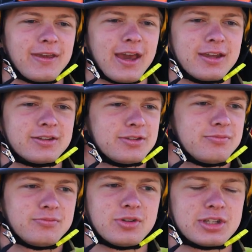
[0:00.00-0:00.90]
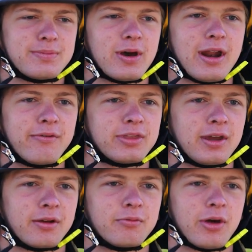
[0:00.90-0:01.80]
gained just about
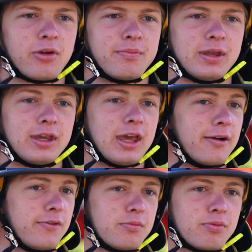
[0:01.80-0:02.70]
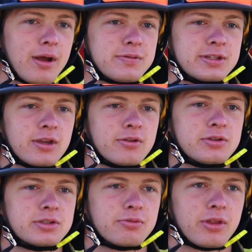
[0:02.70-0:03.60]
everything, whether it be interview prep
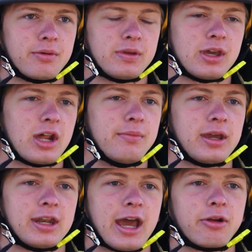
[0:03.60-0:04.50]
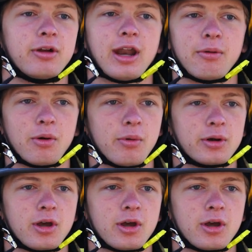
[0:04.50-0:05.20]
skills, whether it be how to make an accurate 911